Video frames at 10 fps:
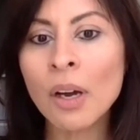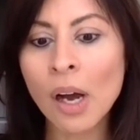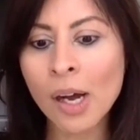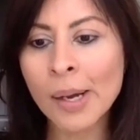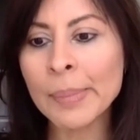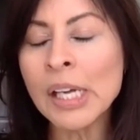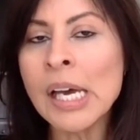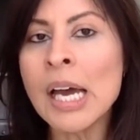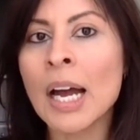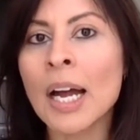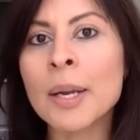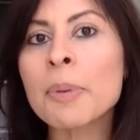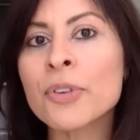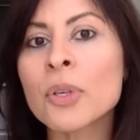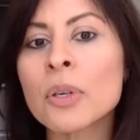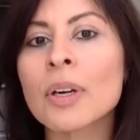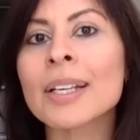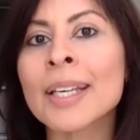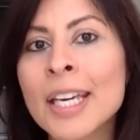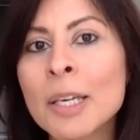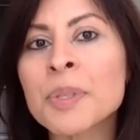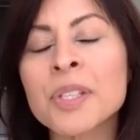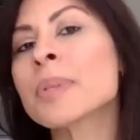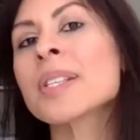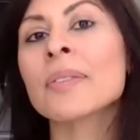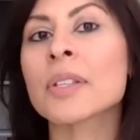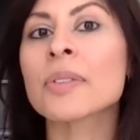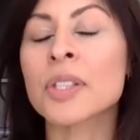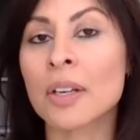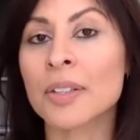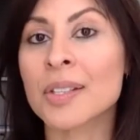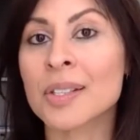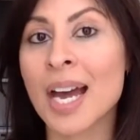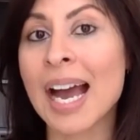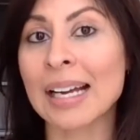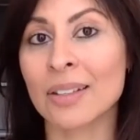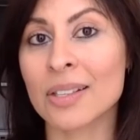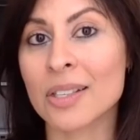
And number 4, keep some sentence starters to hand.